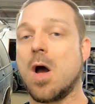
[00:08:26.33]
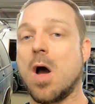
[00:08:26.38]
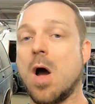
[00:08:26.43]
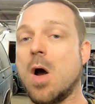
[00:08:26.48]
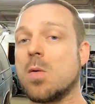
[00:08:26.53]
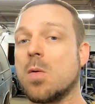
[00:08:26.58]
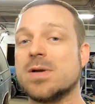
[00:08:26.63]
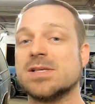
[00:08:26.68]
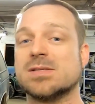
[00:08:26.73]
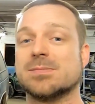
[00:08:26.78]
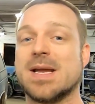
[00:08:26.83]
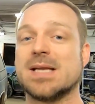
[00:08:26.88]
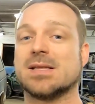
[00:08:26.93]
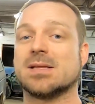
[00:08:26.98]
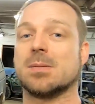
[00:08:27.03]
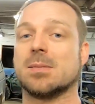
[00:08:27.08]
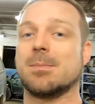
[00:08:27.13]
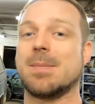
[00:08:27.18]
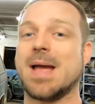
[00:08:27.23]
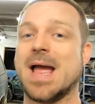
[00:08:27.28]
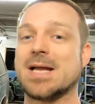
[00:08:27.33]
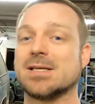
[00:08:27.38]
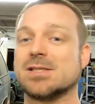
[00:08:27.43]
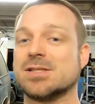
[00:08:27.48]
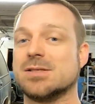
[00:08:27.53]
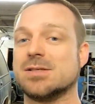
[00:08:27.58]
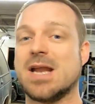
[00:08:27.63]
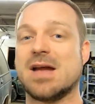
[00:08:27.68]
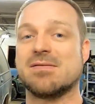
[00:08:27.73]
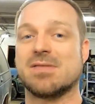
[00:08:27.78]
Always make them
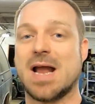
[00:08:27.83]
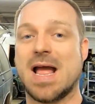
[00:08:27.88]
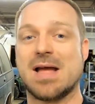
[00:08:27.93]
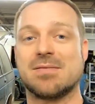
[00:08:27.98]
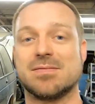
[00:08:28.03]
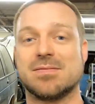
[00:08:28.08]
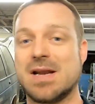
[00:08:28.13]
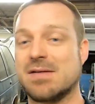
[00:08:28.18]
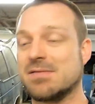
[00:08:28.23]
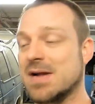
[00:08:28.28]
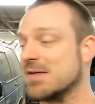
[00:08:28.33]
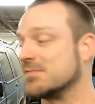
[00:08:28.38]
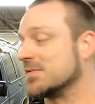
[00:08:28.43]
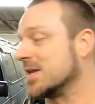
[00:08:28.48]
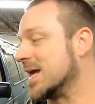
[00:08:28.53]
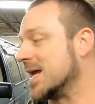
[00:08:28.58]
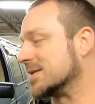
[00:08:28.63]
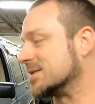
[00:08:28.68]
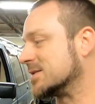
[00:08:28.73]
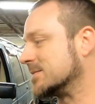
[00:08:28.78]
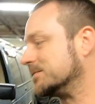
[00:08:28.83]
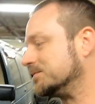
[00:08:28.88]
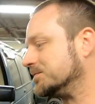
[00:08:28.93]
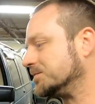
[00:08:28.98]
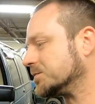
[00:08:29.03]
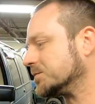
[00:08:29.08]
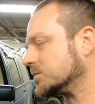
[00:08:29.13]
match. Never have less.